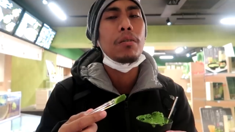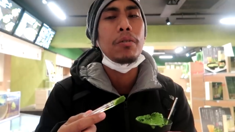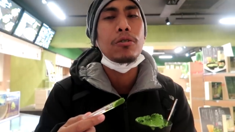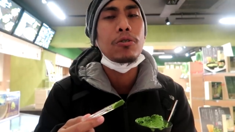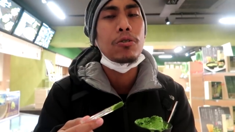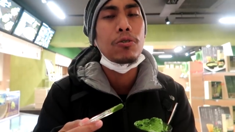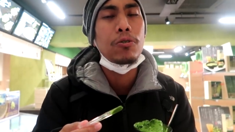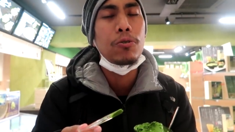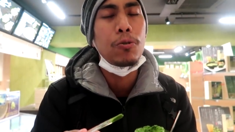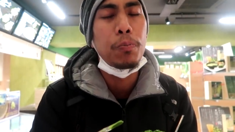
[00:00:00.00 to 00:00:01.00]
sarap, ang
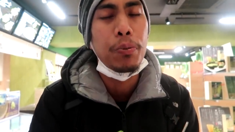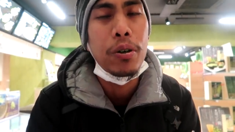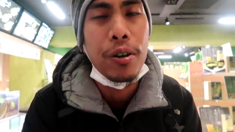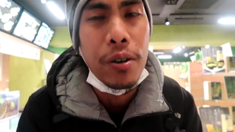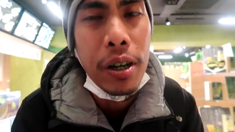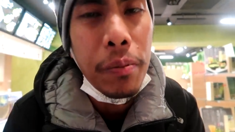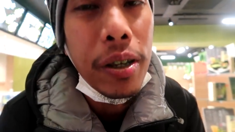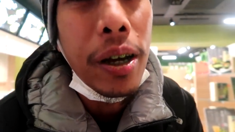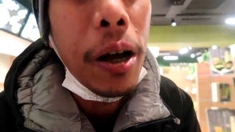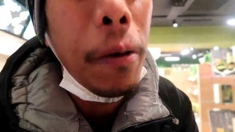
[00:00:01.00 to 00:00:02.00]
super creamy
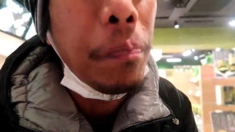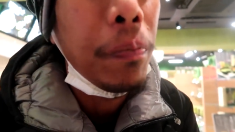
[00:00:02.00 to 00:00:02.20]
niya.